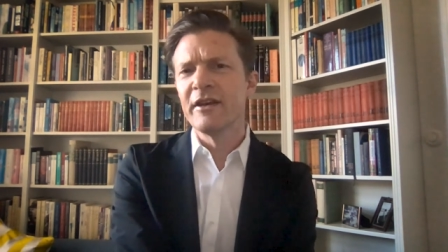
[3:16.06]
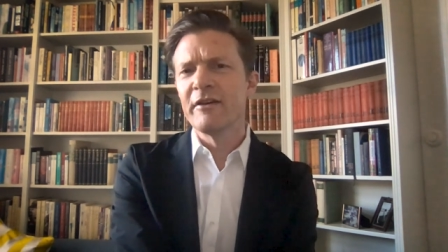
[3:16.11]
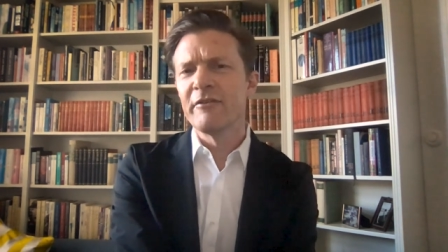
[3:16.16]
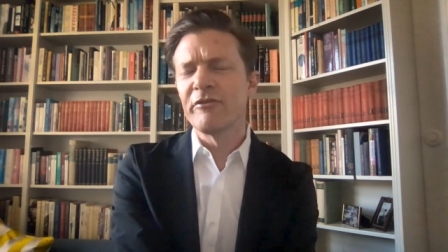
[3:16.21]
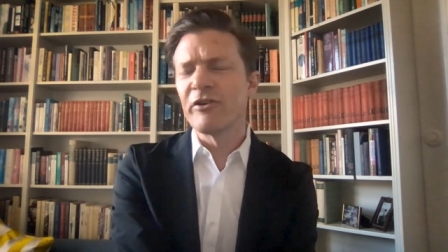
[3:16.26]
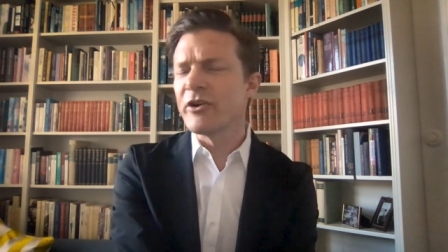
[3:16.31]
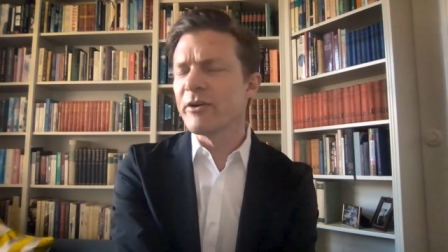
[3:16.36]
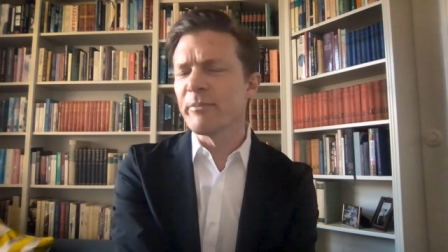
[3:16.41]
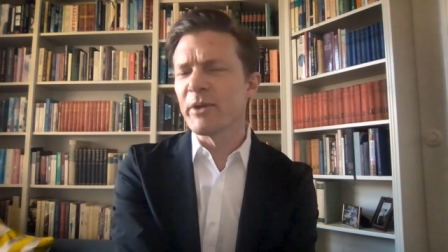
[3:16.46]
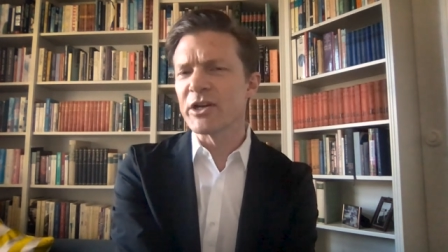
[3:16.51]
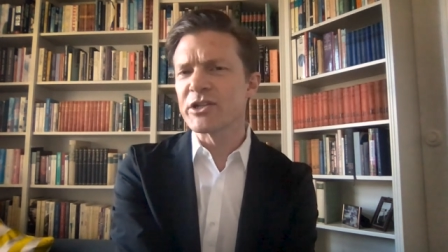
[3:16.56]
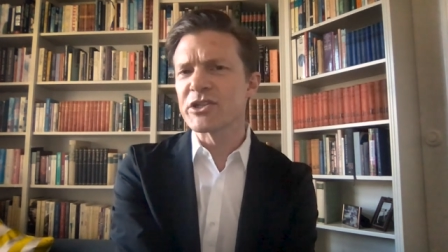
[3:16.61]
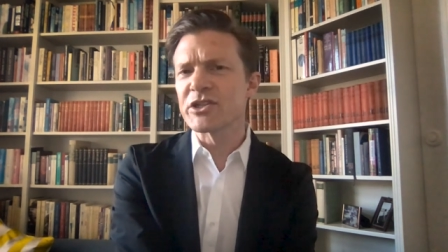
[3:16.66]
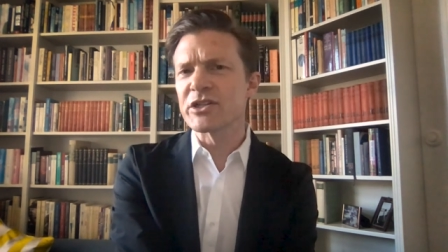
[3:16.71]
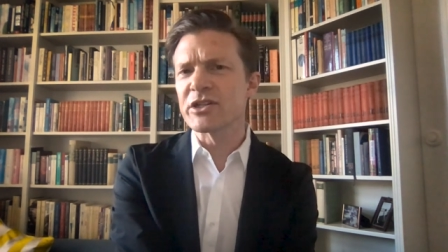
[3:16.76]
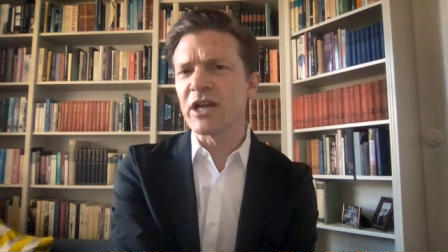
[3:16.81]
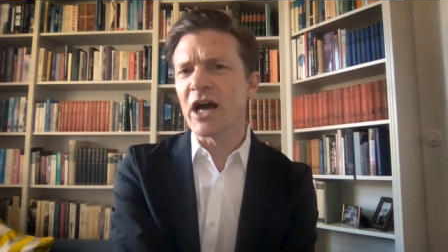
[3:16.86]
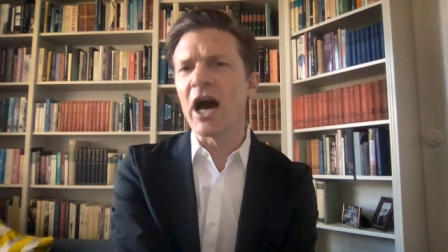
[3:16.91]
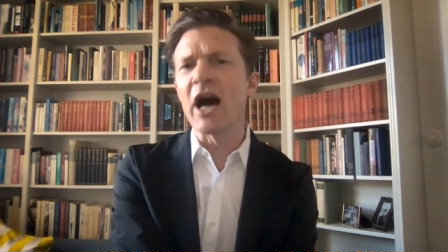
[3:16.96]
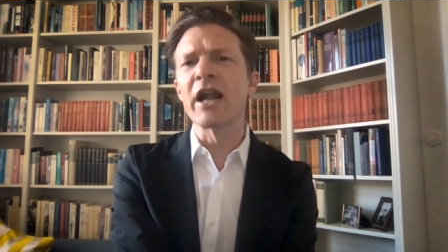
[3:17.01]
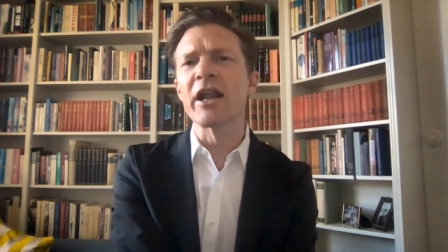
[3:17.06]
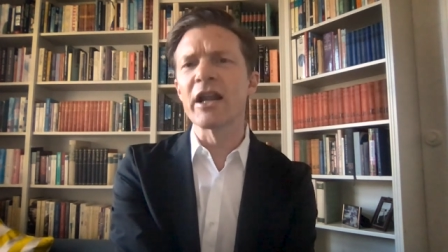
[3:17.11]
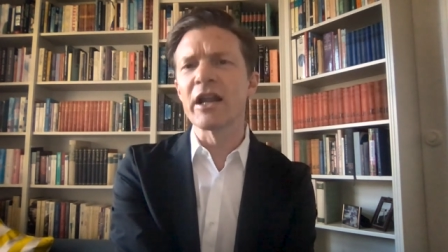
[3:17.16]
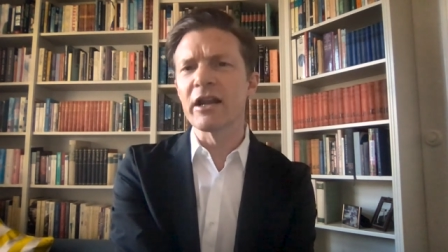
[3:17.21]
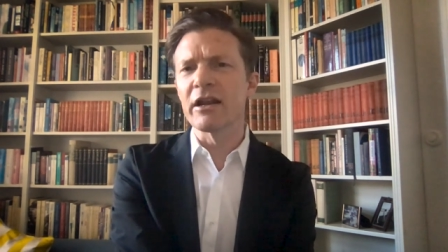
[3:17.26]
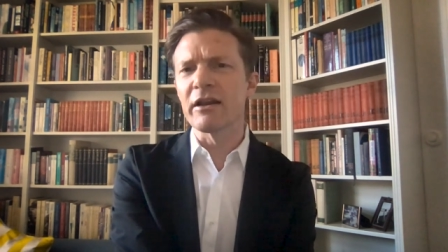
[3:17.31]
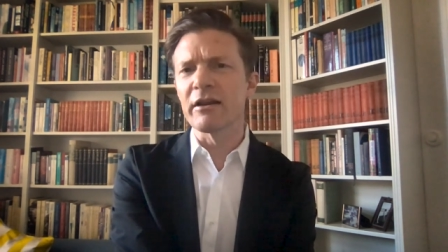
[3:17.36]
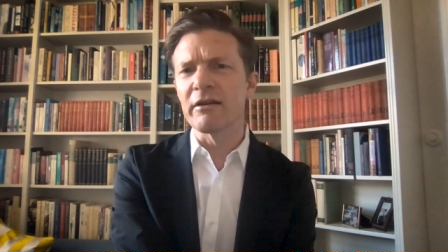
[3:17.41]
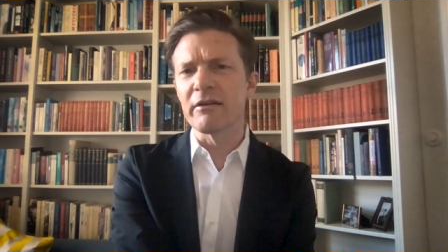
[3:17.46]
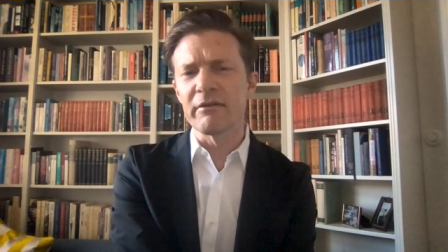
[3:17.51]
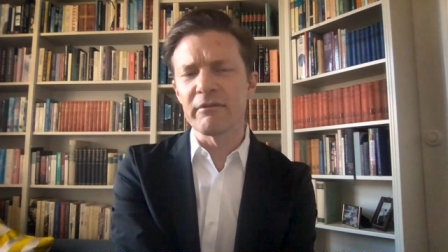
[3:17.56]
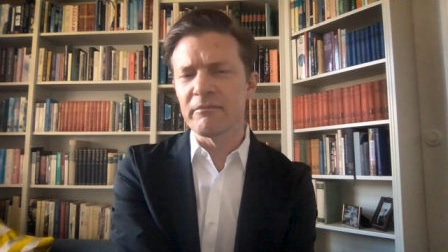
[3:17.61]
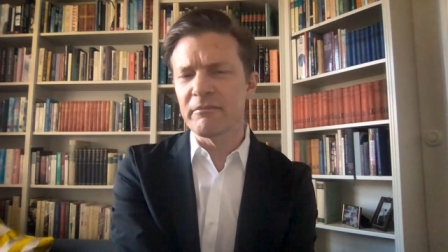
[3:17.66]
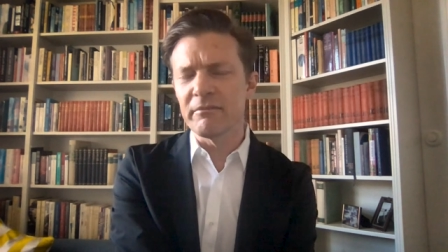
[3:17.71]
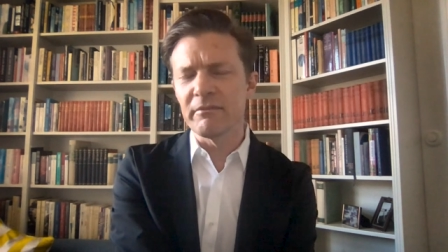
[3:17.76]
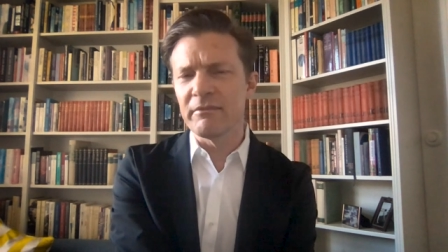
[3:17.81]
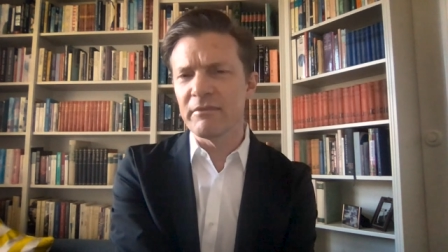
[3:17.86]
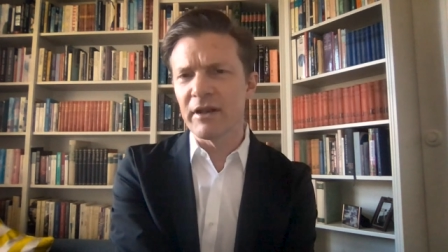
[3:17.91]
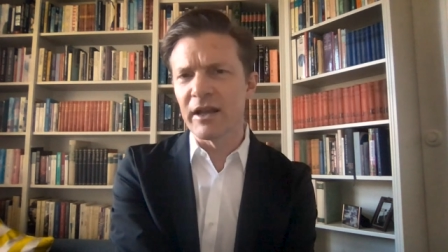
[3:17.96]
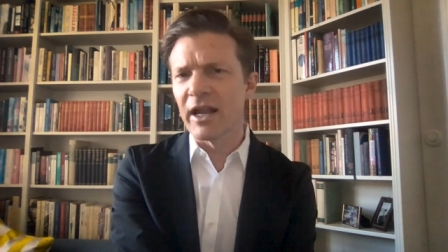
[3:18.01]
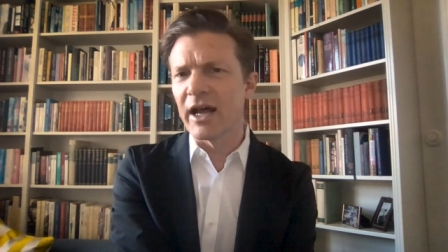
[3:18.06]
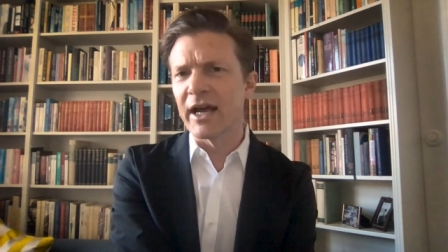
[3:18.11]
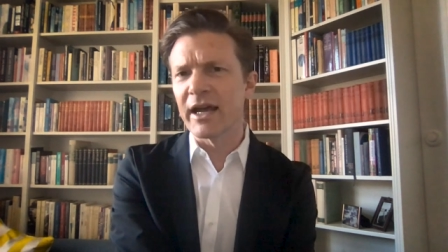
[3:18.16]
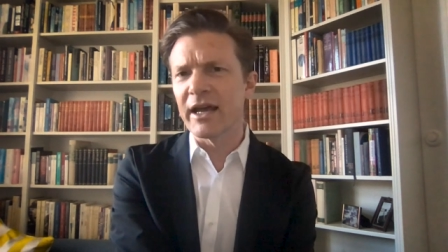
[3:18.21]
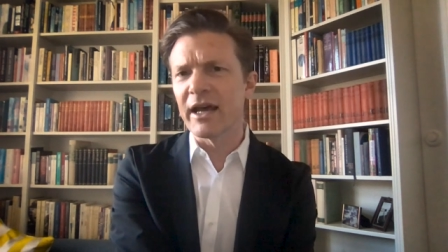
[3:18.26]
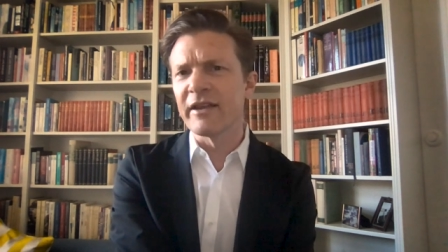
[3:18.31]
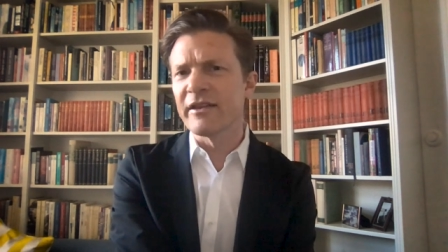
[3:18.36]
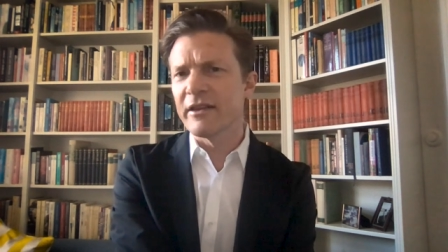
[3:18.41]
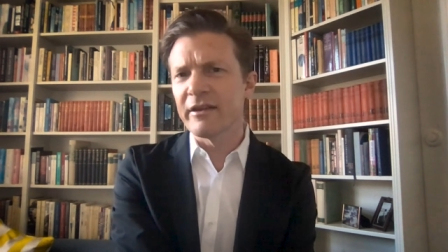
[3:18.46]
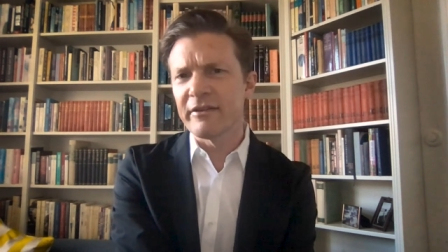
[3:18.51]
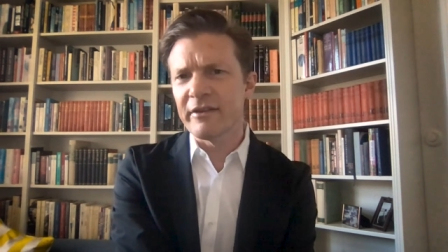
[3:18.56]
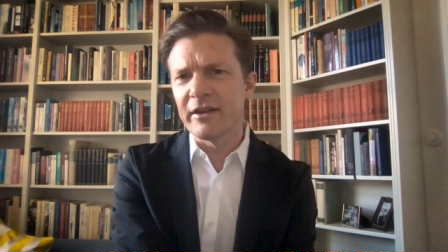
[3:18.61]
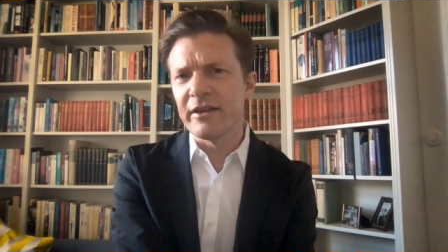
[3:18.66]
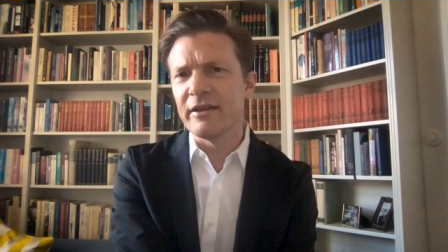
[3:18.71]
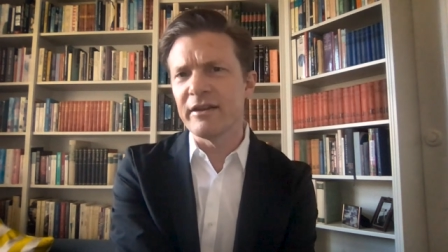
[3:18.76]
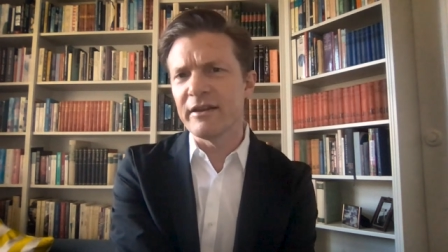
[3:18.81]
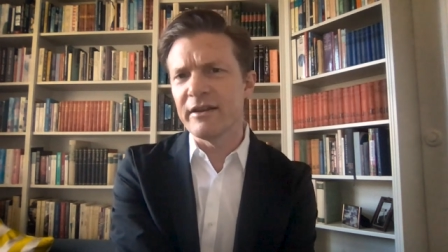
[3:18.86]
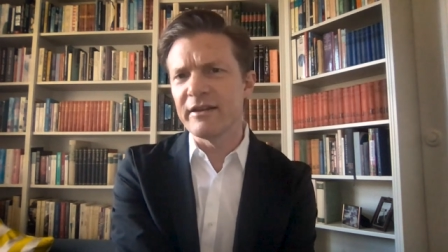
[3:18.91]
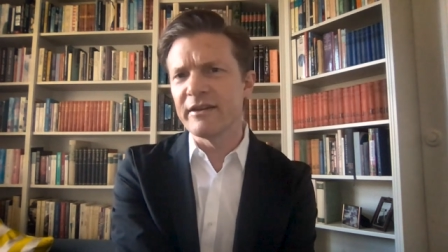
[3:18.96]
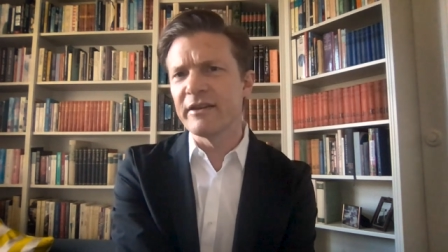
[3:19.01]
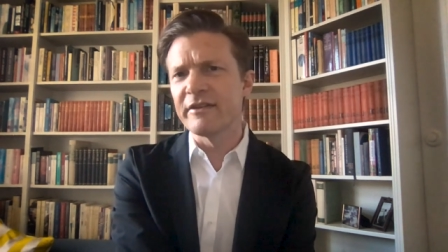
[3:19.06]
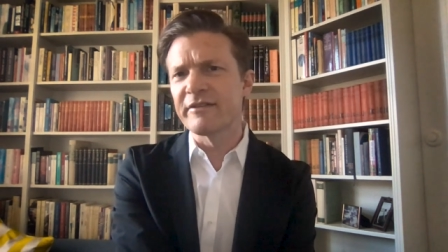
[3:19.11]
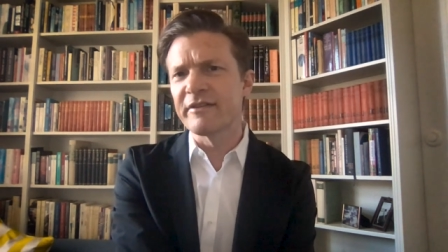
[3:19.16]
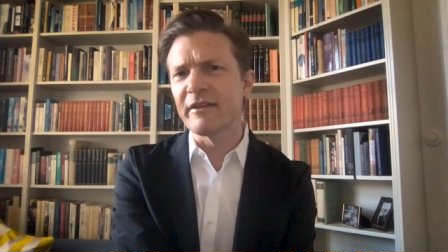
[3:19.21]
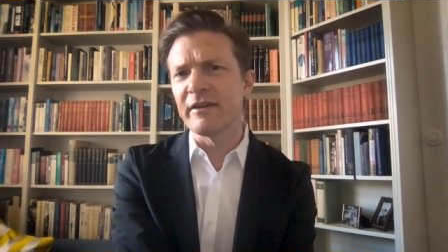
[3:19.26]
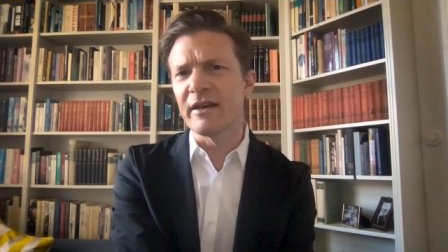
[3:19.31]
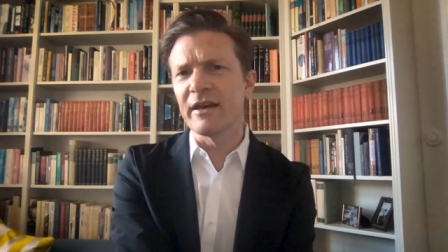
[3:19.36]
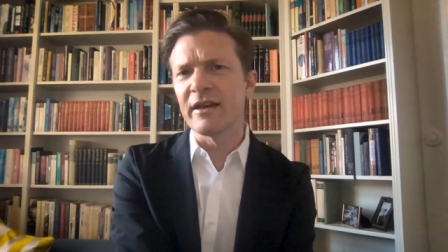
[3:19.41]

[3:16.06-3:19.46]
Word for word: very much unlike, uh, this,